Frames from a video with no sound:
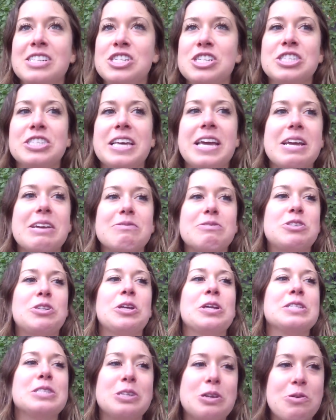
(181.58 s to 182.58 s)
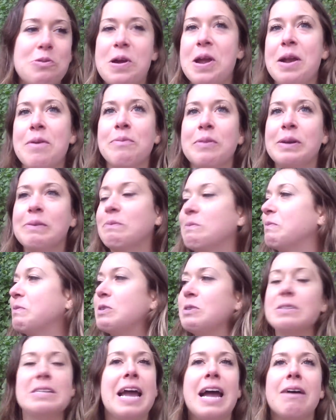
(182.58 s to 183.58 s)
She's like, Shalane's gonna win. I'm like,
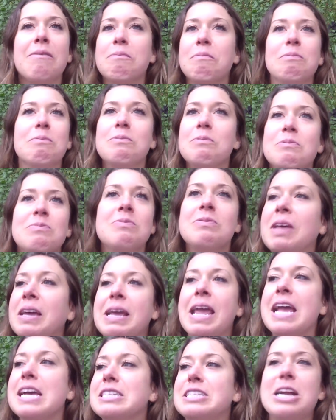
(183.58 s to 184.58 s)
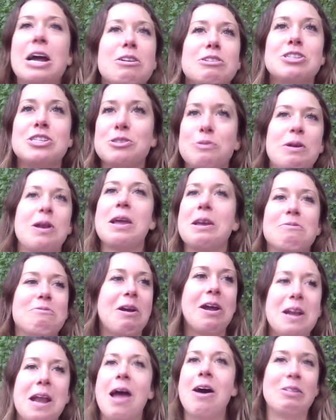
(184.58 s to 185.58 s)
yeah, like hands down, she's winning
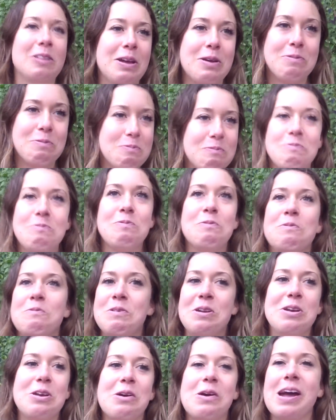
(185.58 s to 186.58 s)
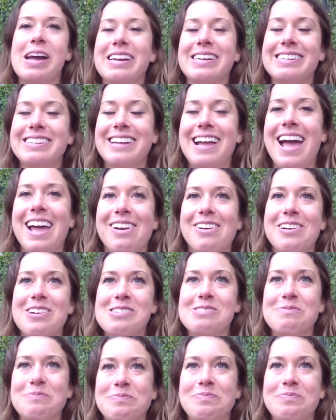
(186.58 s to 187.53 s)
right now. Like we knew it. I don't know.